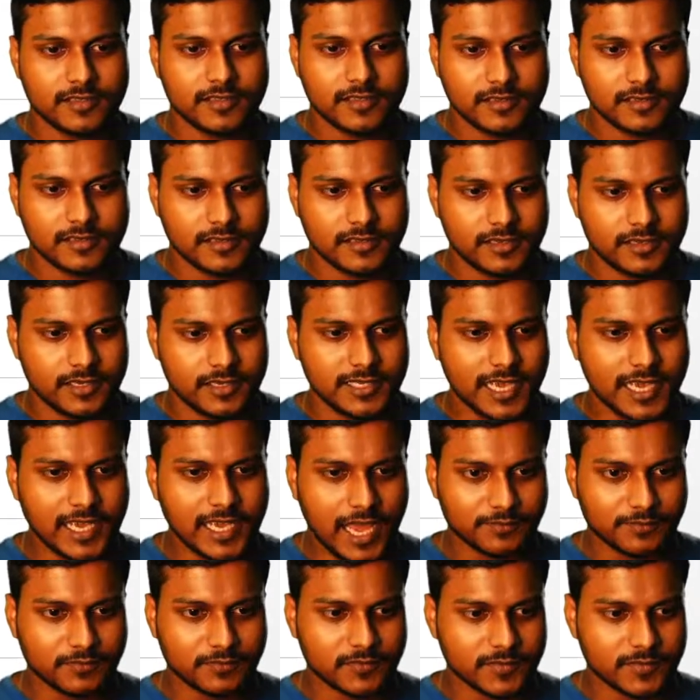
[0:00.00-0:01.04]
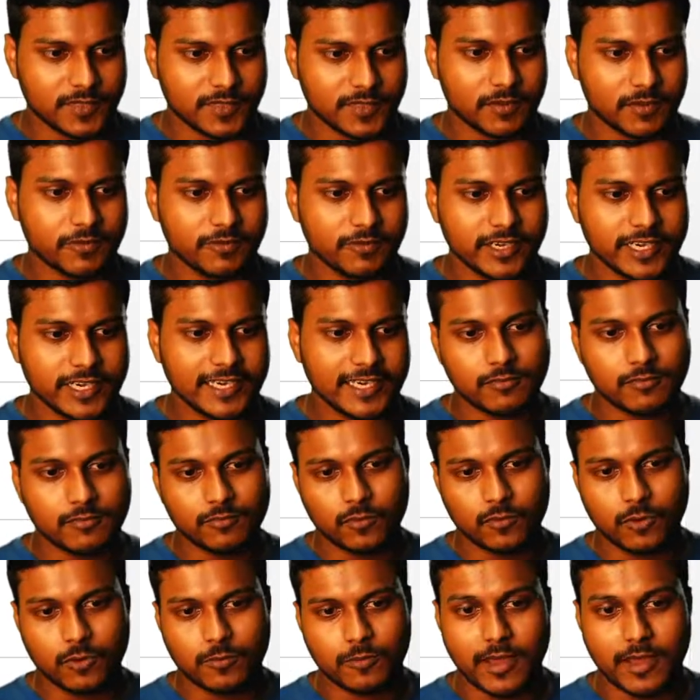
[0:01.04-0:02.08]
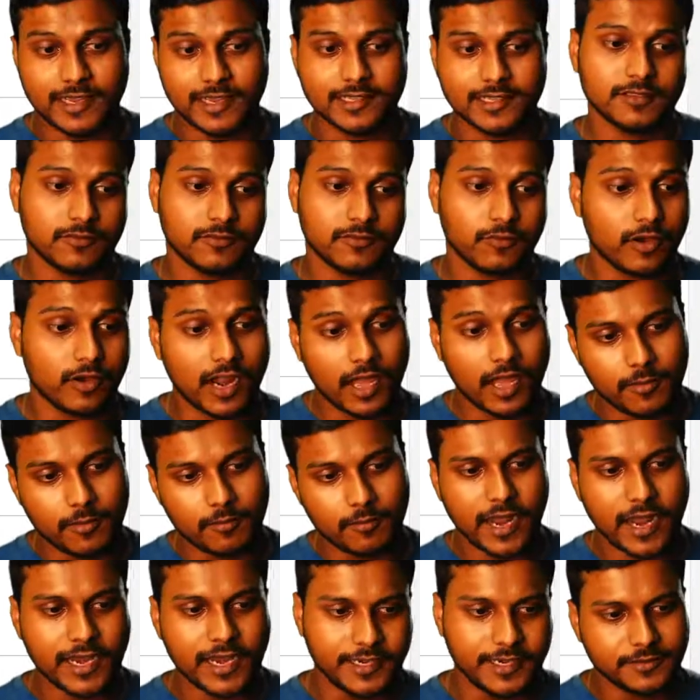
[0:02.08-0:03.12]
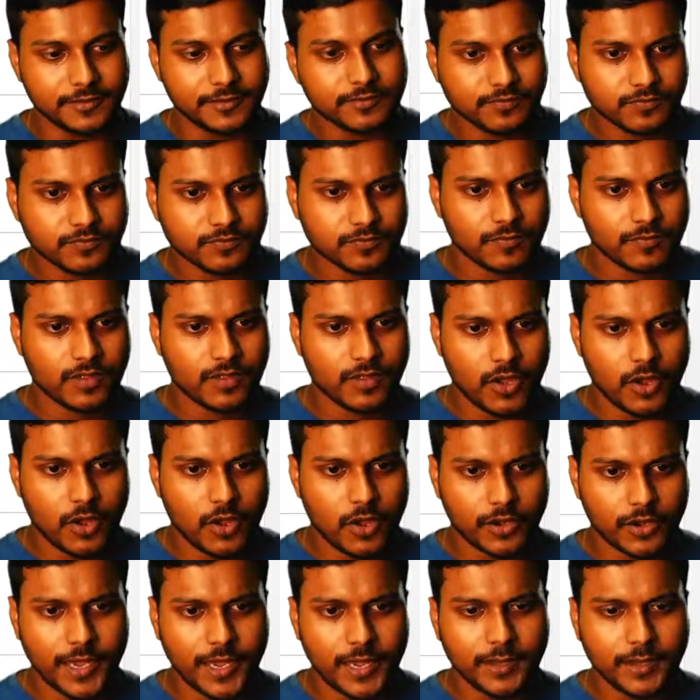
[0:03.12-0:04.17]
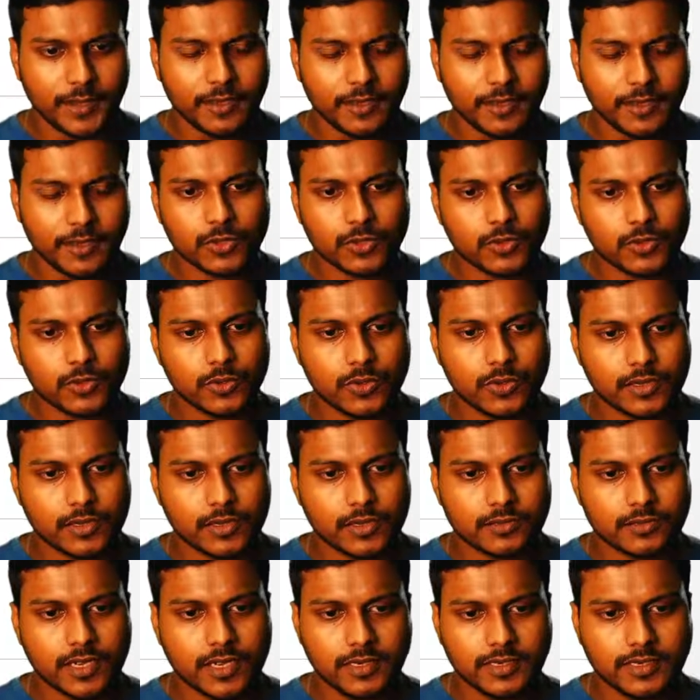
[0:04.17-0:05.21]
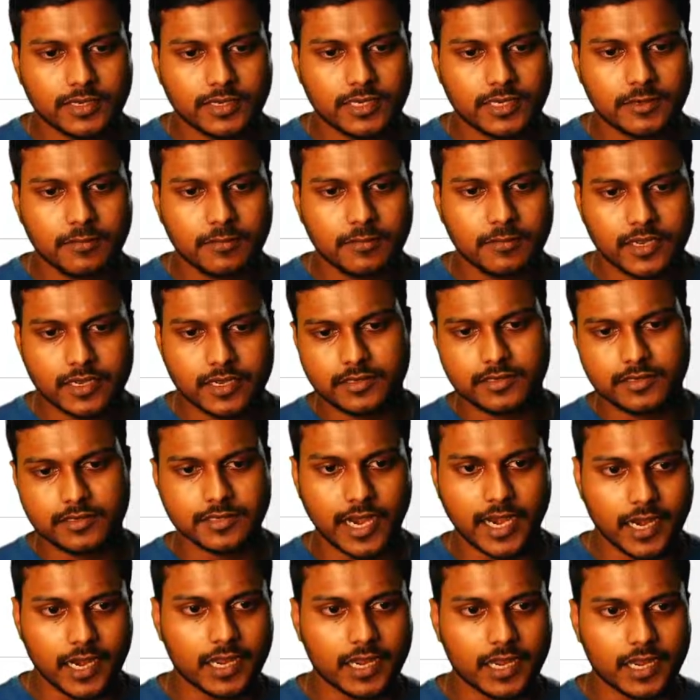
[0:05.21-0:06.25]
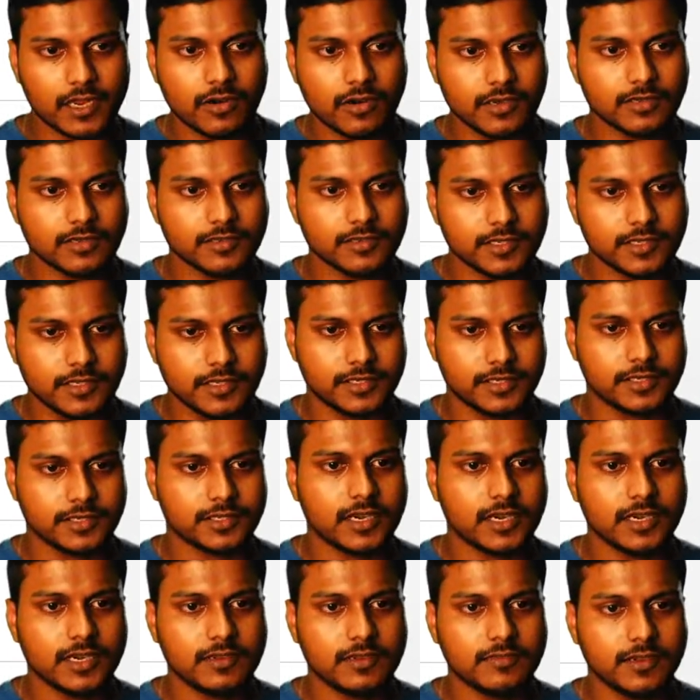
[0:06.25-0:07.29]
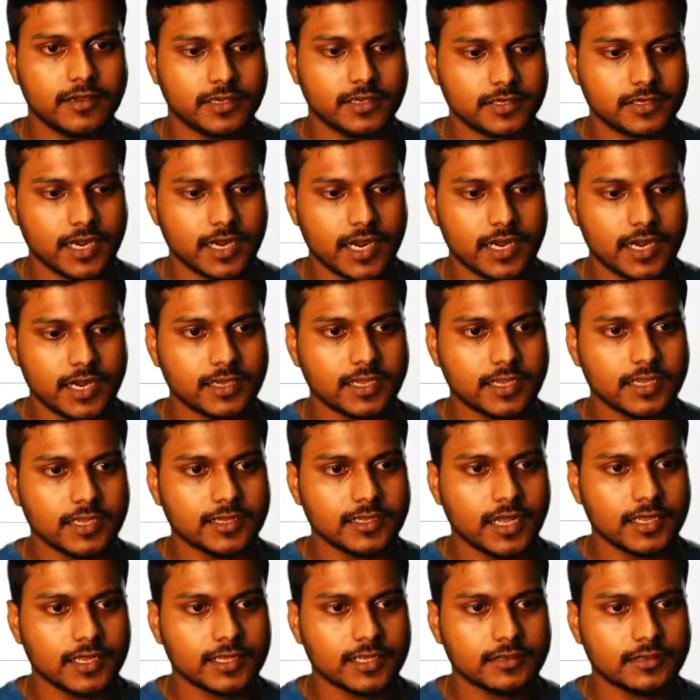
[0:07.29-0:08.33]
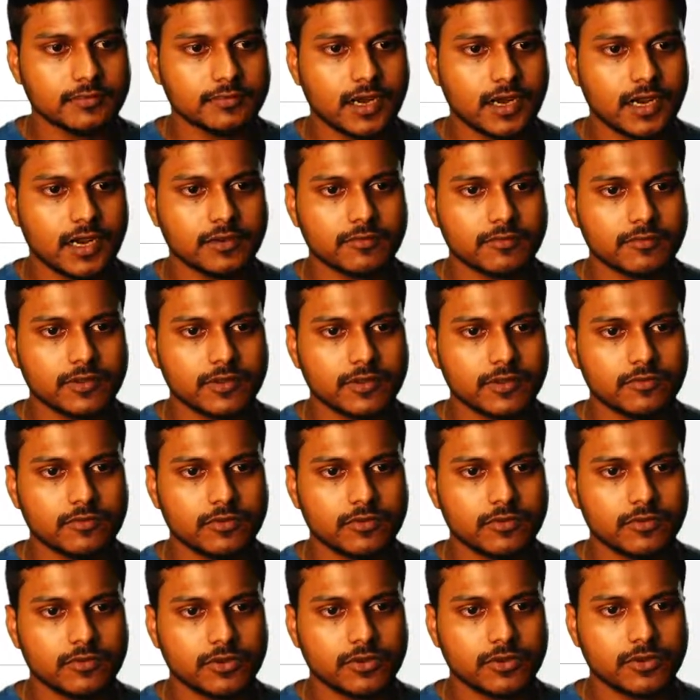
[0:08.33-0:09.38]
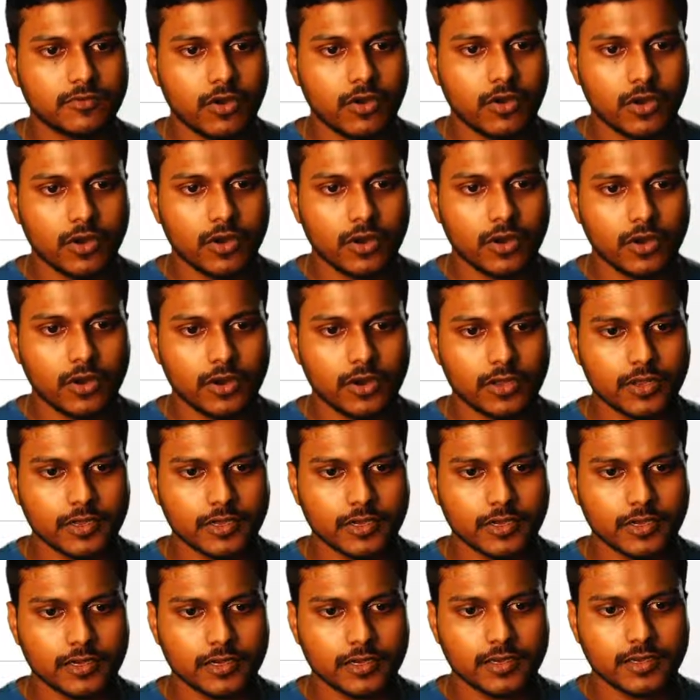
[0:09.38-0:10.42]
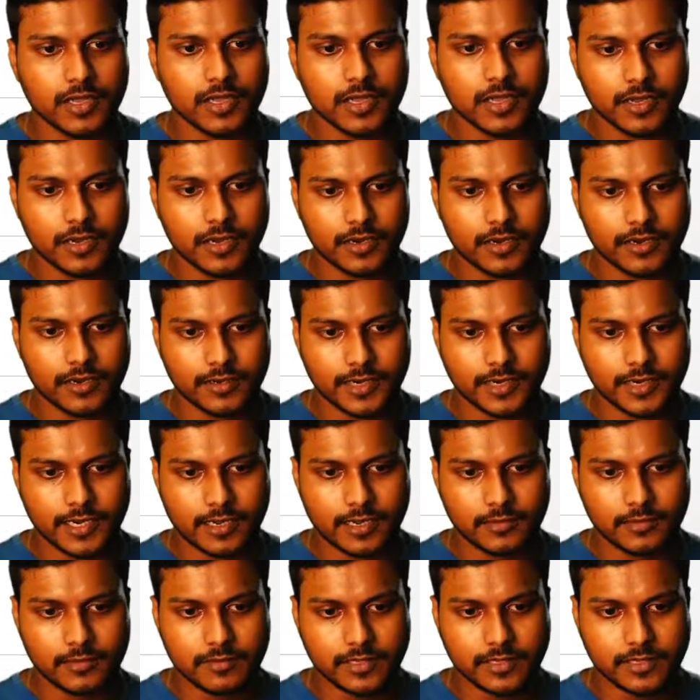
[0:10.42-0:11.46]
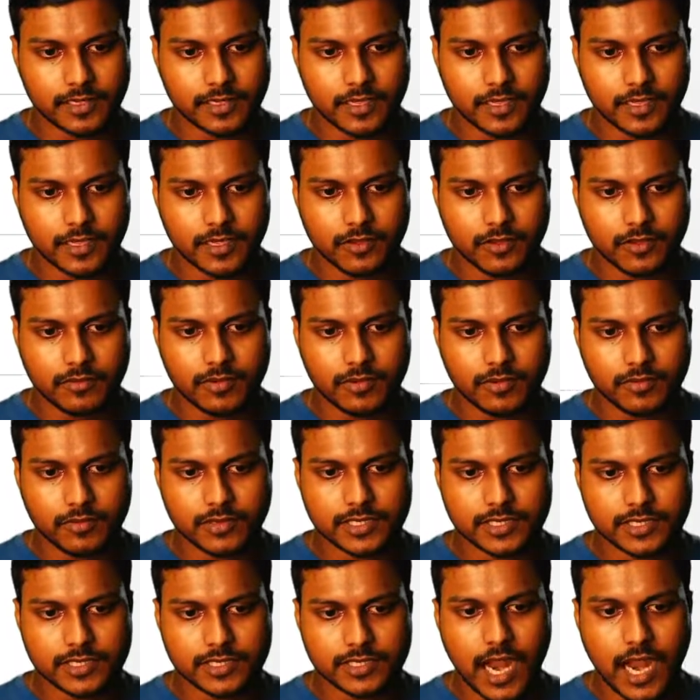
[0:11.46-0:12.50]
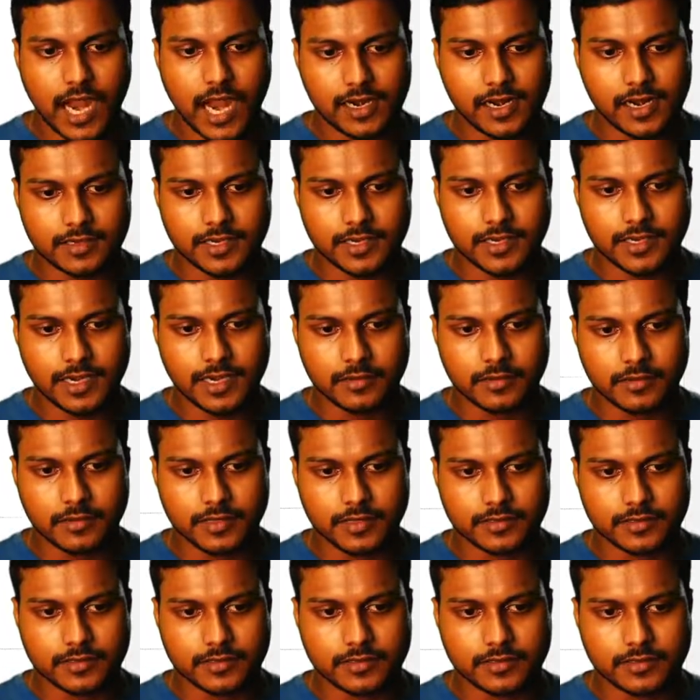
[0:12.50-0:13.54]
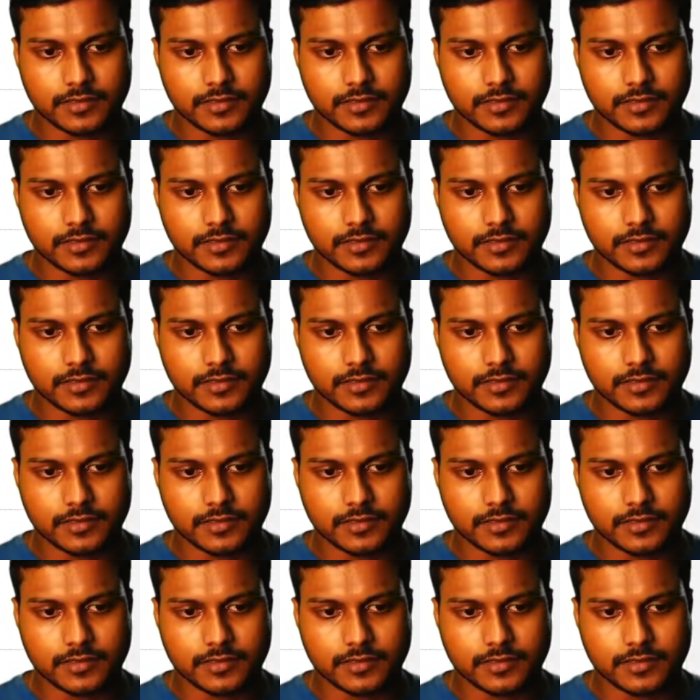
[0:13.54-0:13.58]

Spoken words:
yeah, then we will need some load balancer for our mind. Okay, so country based sharding, what is this? Country based sharding is nothing but we would go for our database. We will shard the databases.